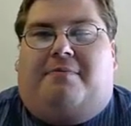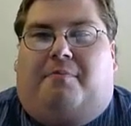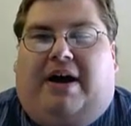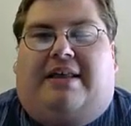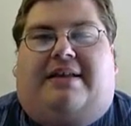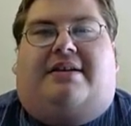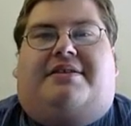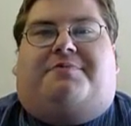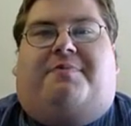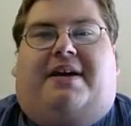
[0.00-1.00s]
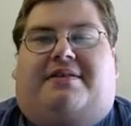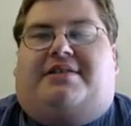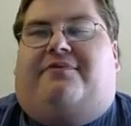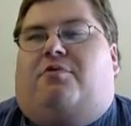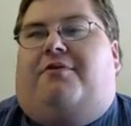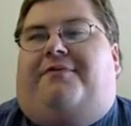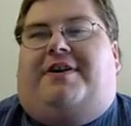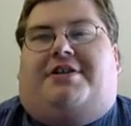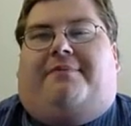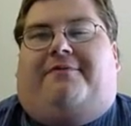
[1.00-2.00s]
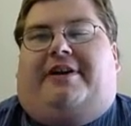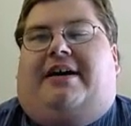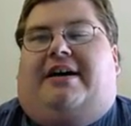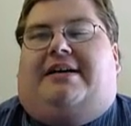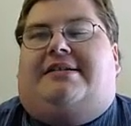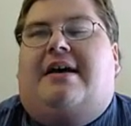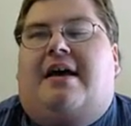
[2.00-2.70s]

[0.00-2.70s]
by the end of this week, the Civil War finished up for you guys.